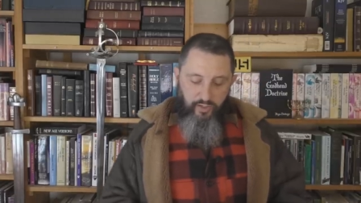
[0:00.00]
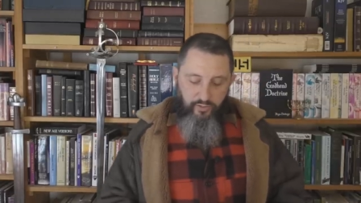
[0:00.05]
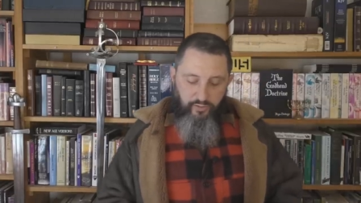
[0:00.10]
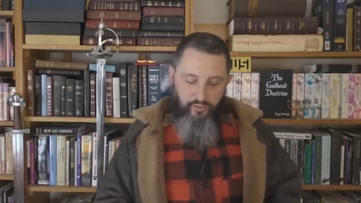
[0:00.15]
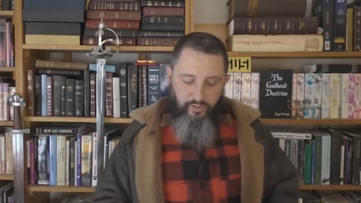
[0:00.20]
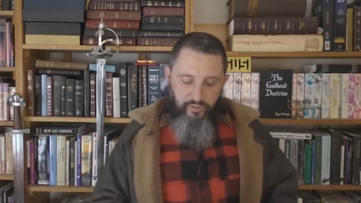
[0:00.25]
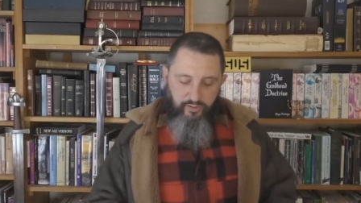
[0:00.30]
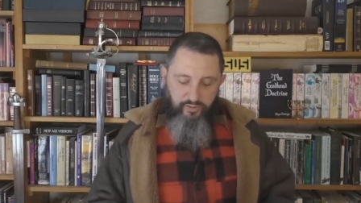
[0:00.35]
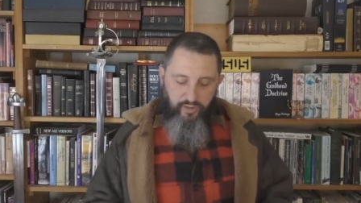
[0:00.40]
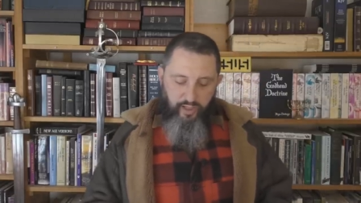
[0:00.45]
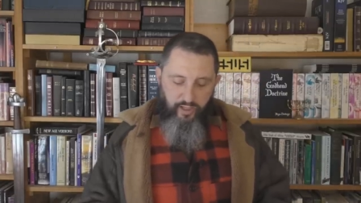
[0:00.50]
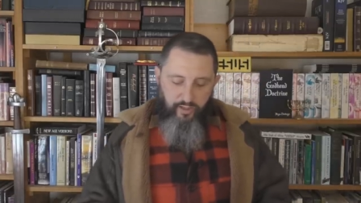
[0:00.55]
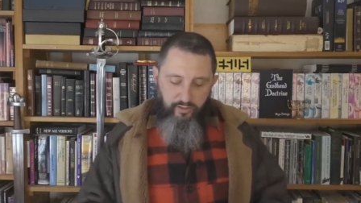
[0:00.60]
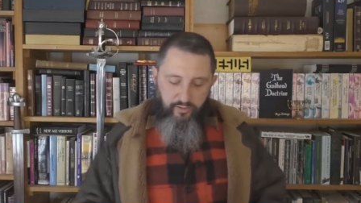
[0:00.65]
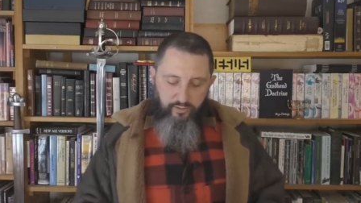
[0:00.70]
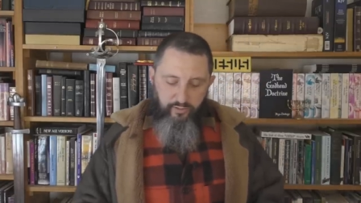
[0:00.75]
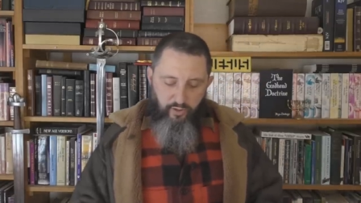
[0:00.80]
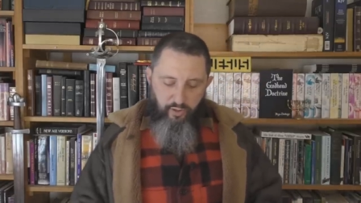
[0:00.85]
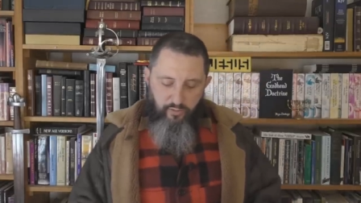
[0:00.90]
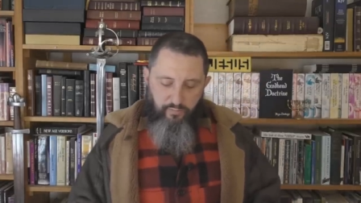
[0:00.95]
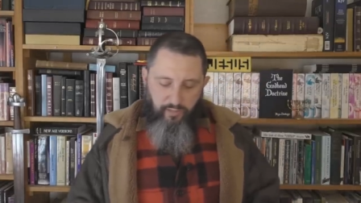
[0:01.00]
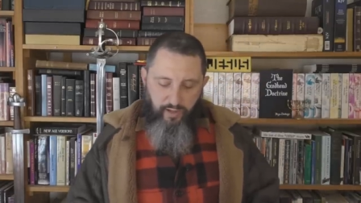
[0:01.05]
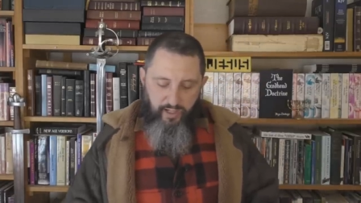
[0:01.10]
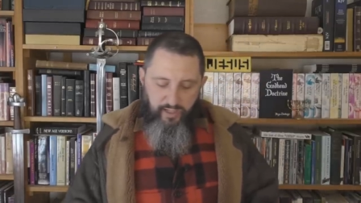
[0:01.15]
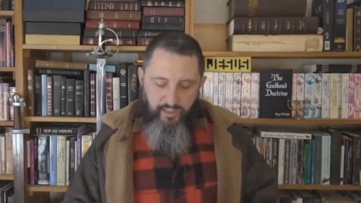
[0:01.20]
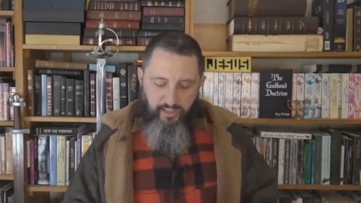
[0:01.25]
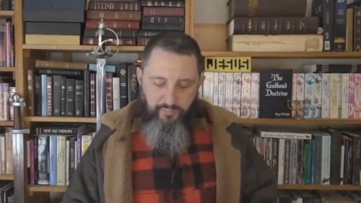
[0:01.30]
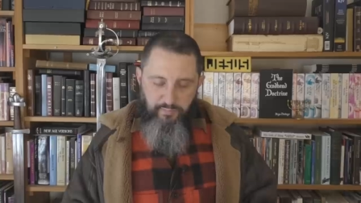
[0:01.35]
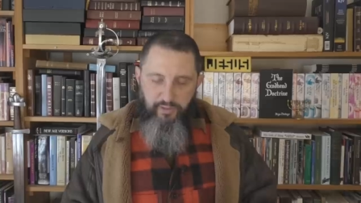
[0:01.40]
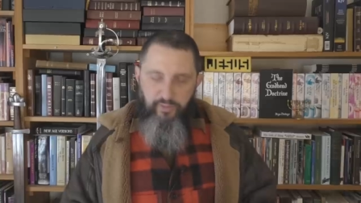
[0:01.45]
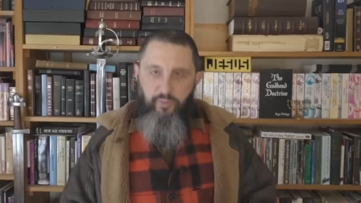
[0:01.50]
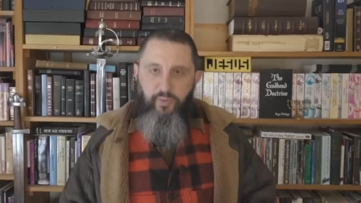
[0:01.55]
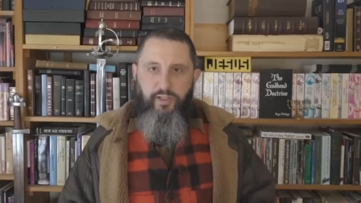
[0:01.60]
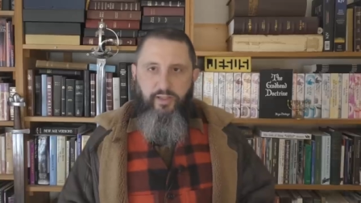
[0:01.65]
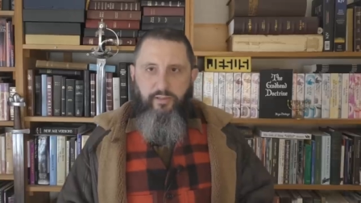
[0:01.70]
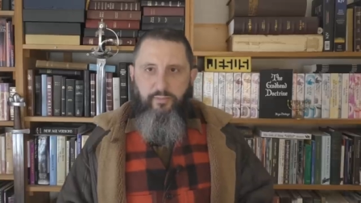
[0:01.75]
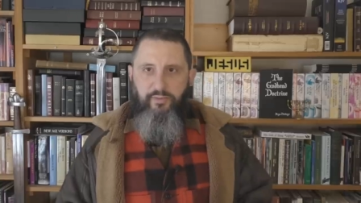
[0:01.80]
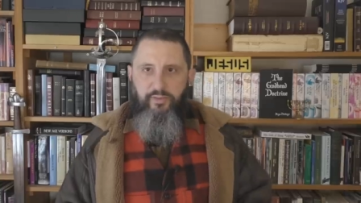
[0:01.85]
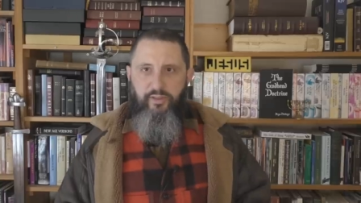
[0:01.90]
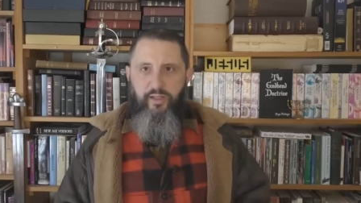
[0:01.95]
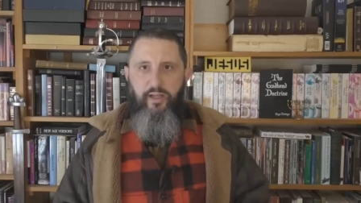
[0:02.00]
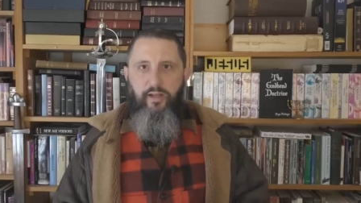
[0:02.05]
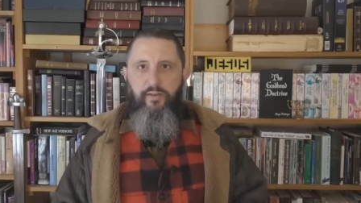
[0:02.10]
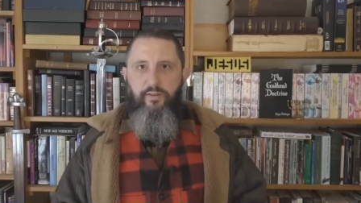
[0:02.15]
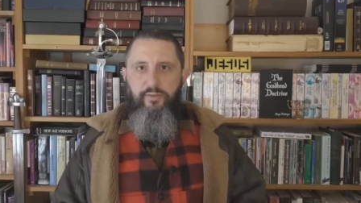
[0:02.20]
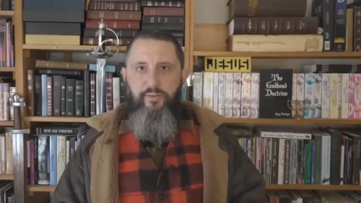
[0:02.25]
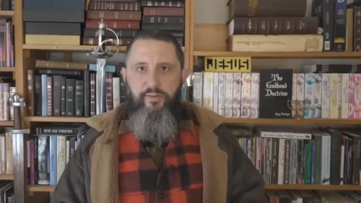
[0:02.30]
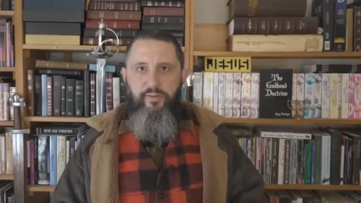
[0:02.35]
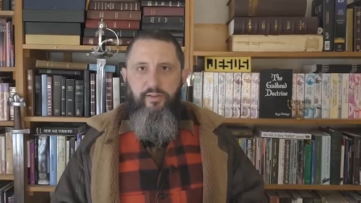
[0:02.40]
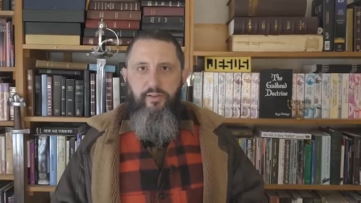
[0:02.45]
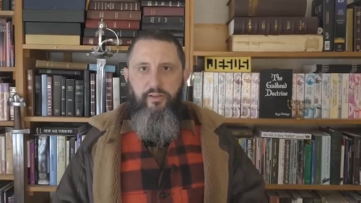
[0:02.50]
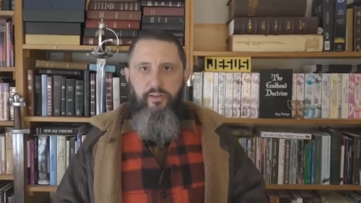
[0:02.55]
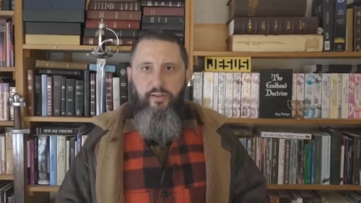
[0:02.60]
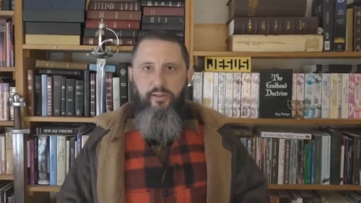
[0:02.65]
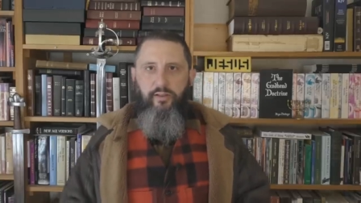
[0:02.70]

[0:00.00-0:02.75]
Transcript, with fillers: to dishonor their own bodies between themselves.